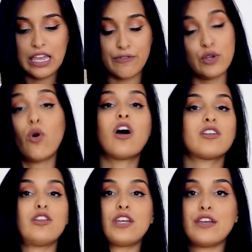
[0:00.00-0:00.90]
If you
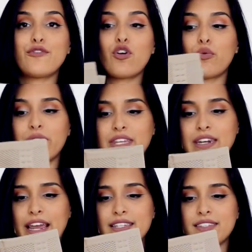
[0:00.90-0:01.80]
are looking for a really
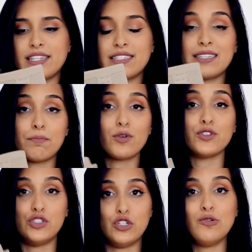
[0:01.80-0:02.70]
nice, like
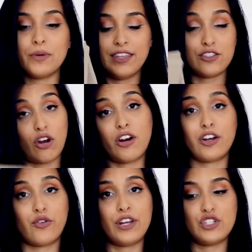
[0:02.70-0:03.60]
simple dupe, these
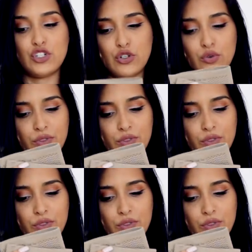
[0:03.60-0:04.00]
are a great shoe.